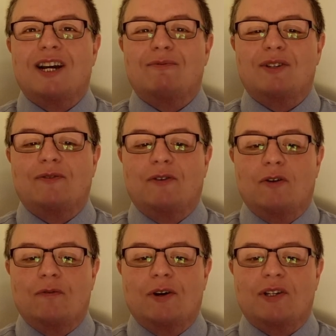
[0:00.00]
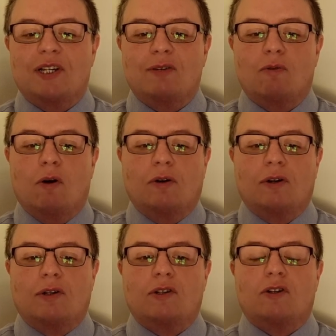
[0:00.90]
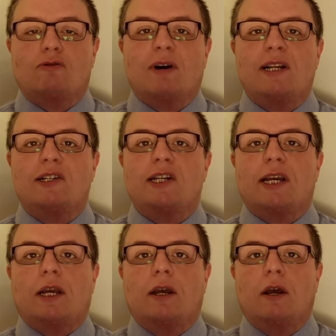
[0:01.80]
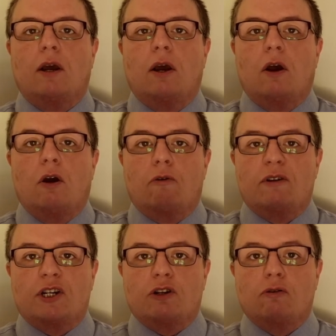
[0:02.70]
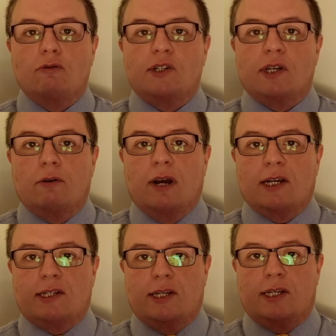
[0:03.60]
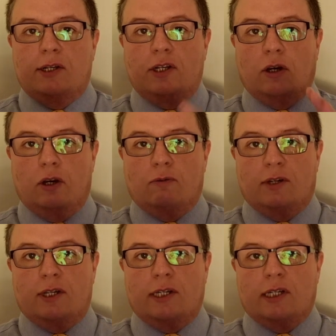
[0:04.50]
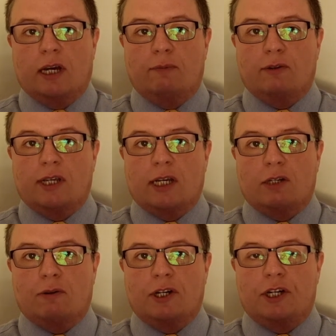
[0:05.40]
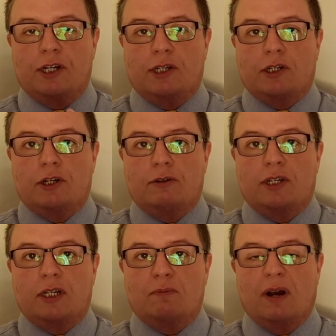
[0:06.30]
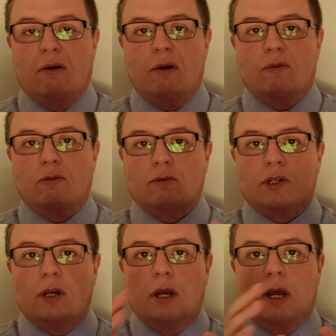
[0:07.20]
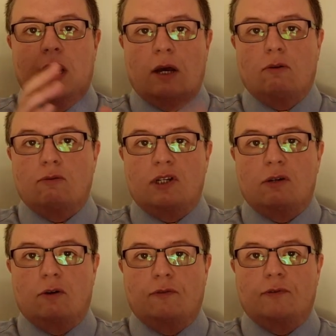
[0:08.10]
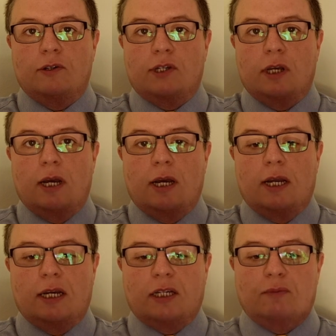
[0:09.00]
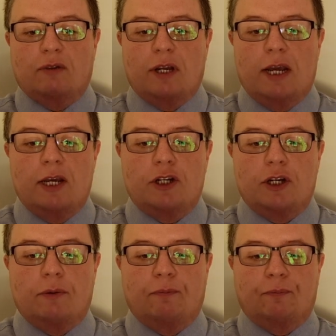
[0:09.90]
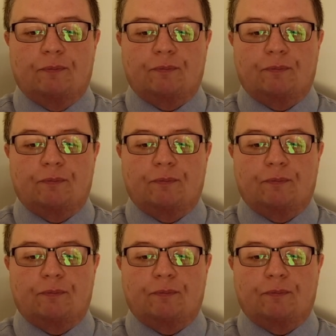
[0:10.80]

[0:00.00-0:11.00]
chapter 4, verses 1 to 20, which also has this interlude where the disciples asked why Jesus uses parables and also offers an explanation.